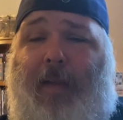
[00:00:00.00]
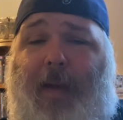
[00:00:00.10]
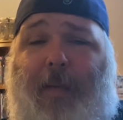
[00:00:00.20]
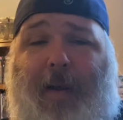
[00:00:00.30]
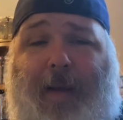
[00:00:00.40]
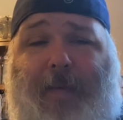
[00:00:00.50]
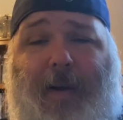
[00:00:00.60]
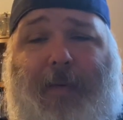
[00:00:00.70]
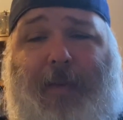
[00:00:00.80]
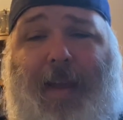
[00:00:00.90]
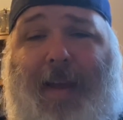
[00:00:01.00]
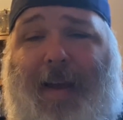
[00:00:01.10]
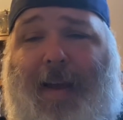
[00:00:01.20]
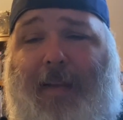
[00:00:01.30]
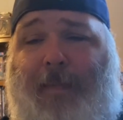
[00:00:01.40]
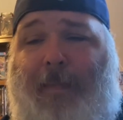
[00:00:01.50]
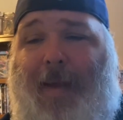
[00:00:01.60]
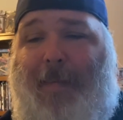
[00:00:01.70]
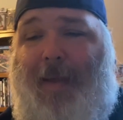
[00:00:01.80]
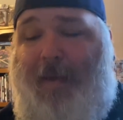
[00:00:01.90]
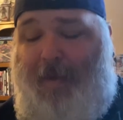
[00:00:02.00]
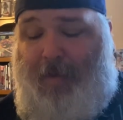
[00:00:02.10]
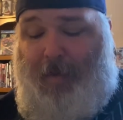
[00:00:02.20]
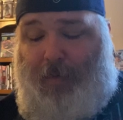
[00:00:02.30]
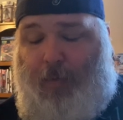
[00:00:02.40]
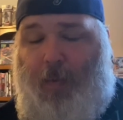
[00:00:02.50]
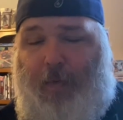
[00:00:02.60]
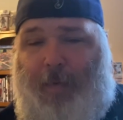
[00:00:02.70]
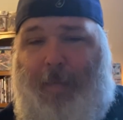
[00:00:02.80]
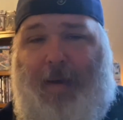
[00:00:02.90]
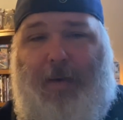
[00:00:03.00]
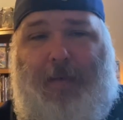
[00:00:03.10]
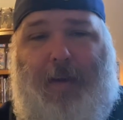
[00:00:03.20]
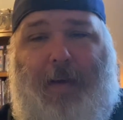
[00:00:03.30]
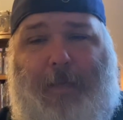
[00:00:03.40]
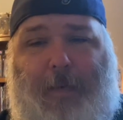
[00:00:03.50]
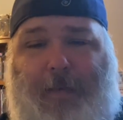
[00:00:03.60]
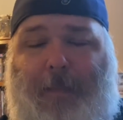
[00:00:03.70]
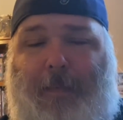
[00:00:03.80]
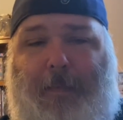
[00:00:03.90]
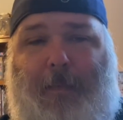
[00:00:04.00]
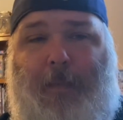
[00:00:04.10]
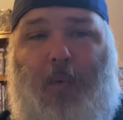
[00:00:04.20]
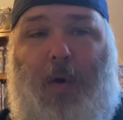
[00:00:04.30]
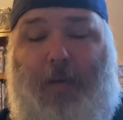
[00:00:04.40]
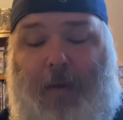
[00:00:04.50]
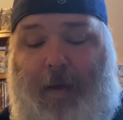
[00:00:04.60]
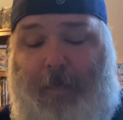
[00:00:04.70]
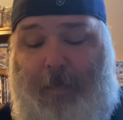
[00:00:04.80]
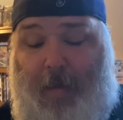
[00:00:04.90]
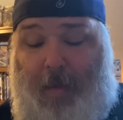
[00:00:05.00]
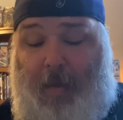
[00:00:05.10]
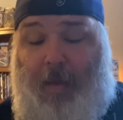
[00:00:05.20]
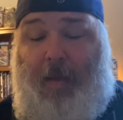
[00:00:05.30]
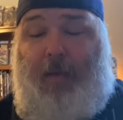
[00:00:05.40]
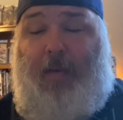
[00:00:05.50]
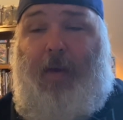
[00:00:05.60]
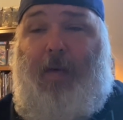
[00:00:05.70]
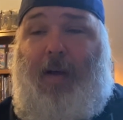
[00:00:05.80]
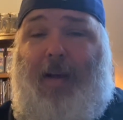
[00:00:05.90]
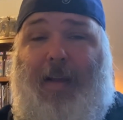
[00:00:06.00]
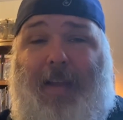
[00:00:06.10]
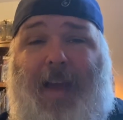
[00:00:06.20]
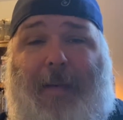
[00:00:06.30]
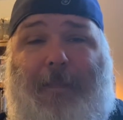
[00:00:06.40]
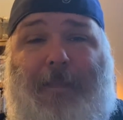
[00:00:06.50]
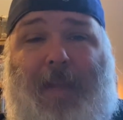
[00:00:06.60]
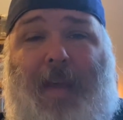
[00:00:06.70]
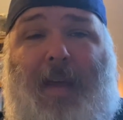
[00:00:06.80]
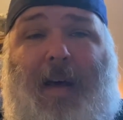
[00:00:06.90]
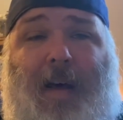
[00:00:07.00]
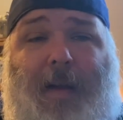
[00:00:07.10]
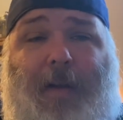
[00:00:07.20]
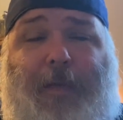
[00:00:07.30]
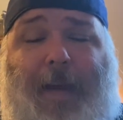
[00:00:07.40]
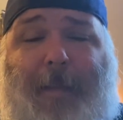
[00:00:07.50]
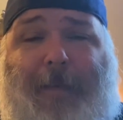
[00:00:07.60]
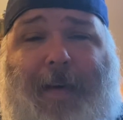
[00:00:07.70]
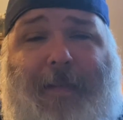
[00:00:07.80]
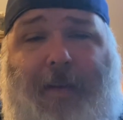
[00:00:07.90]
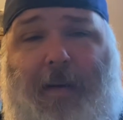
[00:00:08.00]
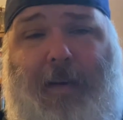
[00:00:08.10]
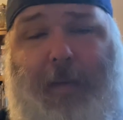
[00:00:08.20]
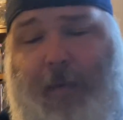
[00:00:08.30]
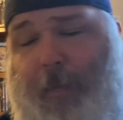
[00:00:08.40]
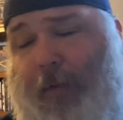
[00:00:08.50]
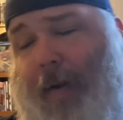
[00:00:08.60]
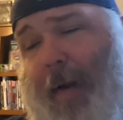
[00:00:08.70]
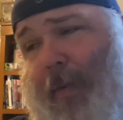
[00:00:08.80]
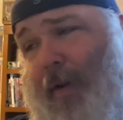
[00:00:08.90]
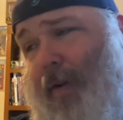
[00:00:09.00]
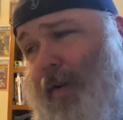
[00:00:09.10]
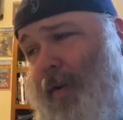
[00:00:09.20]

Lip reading: at whatever else he has and maybe score some better stuff or some more stuff. So yeah, don't forget my 500 subscriber